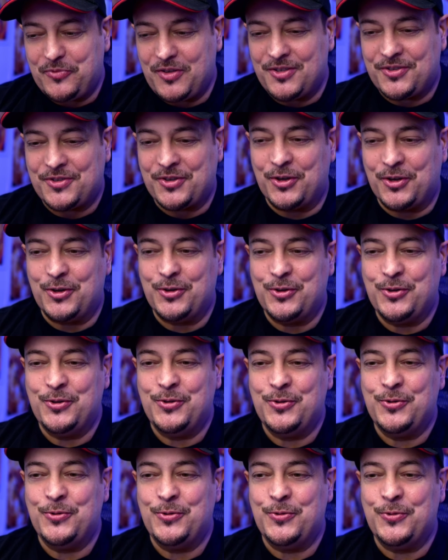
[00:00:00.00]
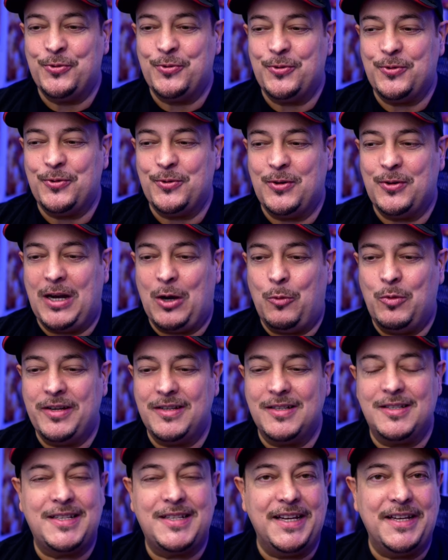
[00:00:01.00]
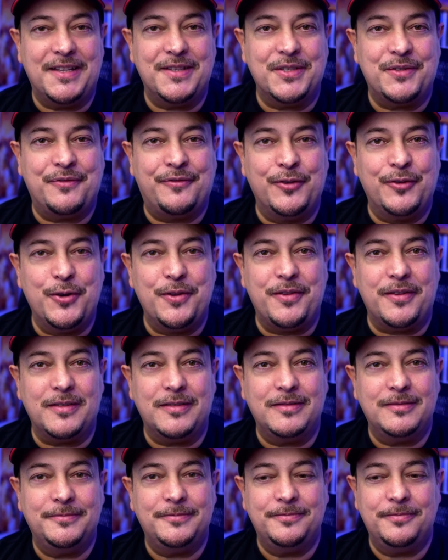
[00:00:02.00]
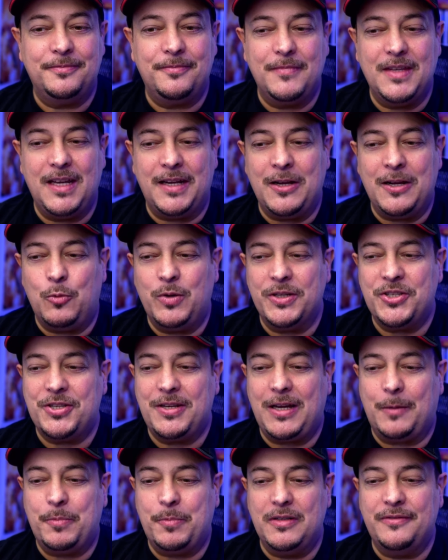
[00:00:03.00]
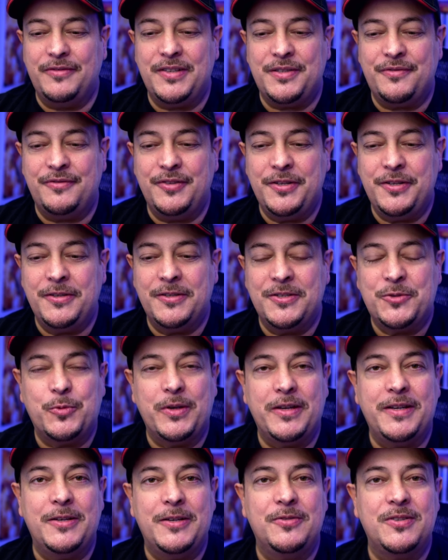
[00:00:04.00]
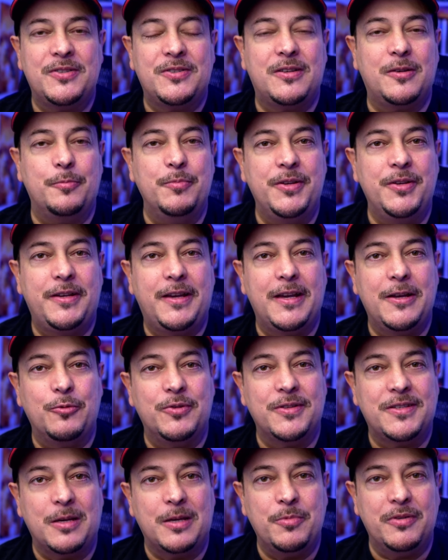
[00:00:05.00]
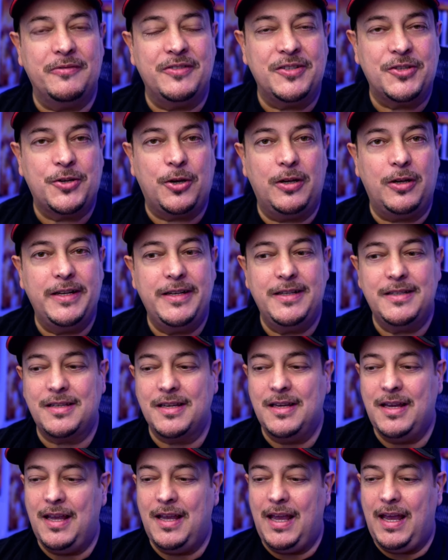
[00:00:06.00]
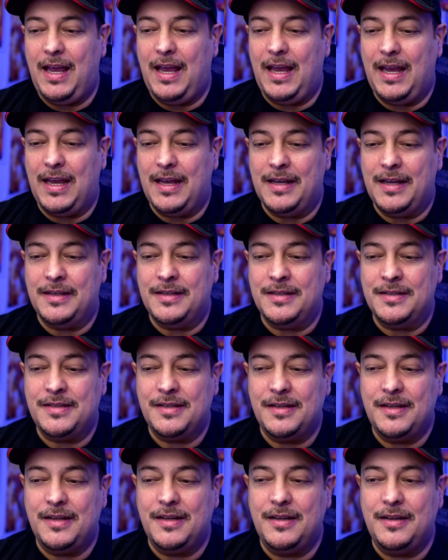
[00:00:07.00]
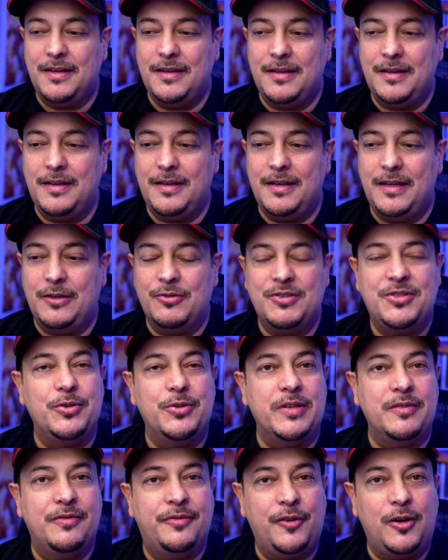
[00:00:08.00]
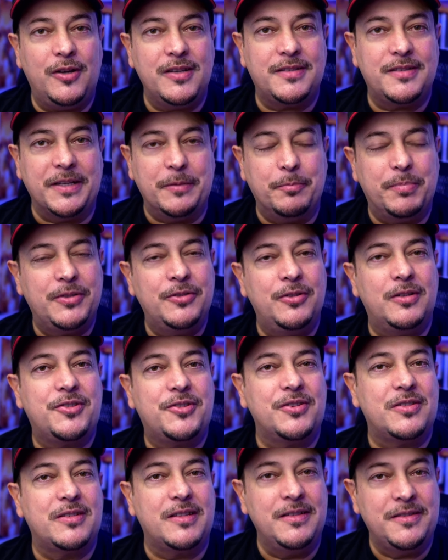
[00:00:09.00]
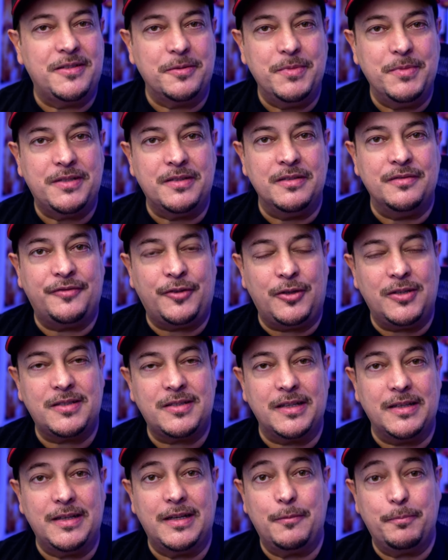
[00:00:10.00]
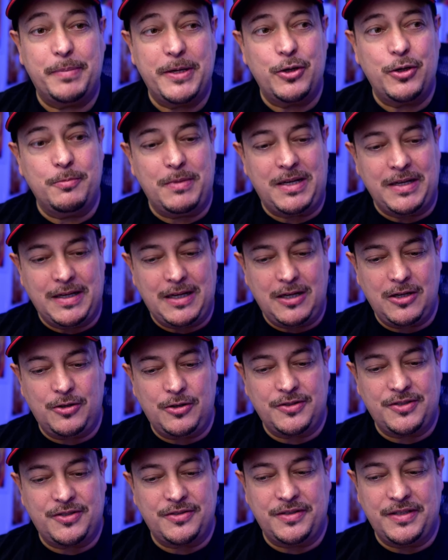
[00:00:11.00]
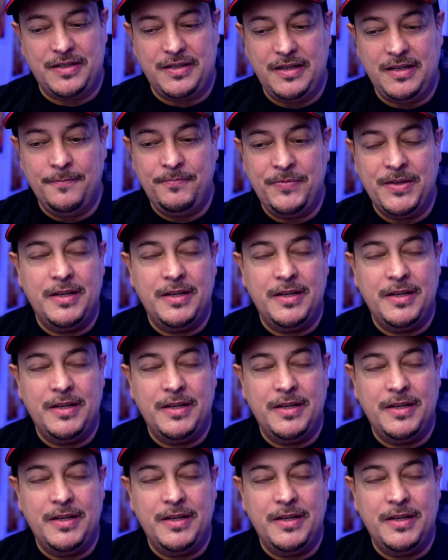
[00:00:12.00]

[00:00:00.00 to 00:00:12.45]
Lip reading: so I wanted to take this further. And I watched a couple of his videos where he was communicating with some of his colleagues and he was doing fasting, but not just intermittent fasting. Now, bear in mind, I got to the